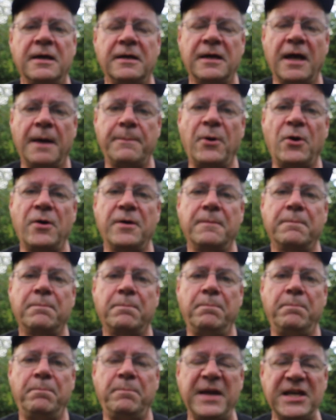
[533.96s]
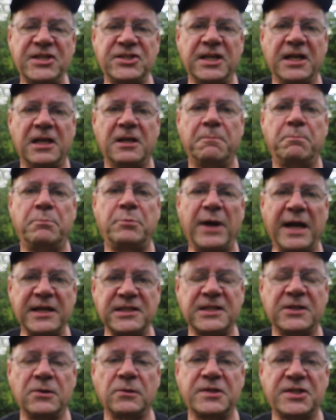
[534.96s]
I bought basic
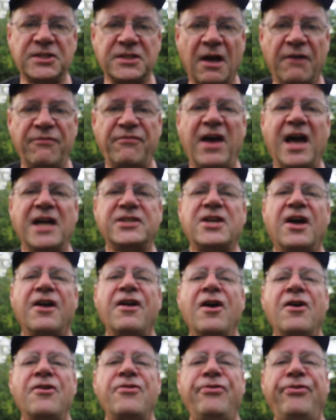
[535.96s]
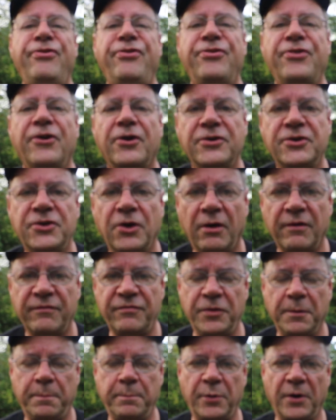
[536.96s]
practical stuff at a third
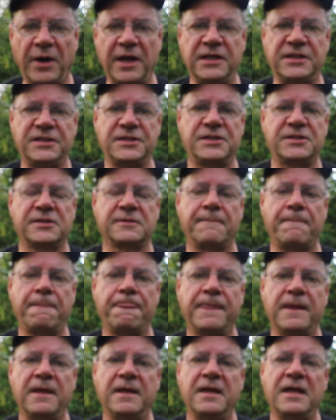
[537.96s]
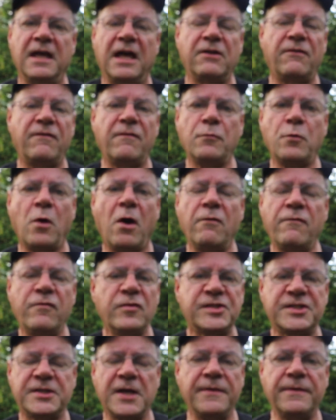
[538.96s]
of the price. And I've
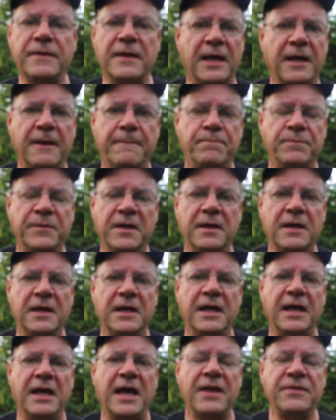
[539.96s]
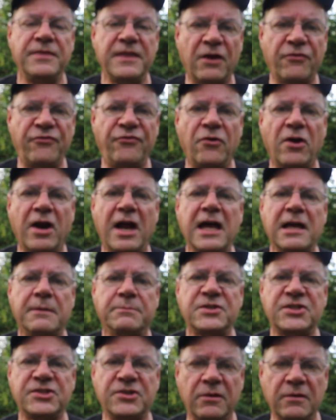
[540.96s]
always done that, and therefore I
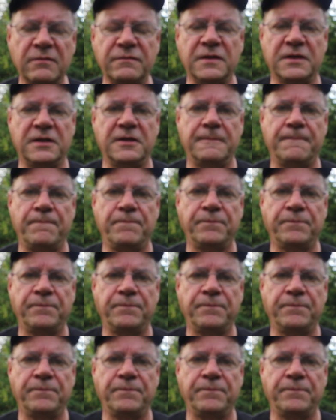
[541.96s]
am solvent.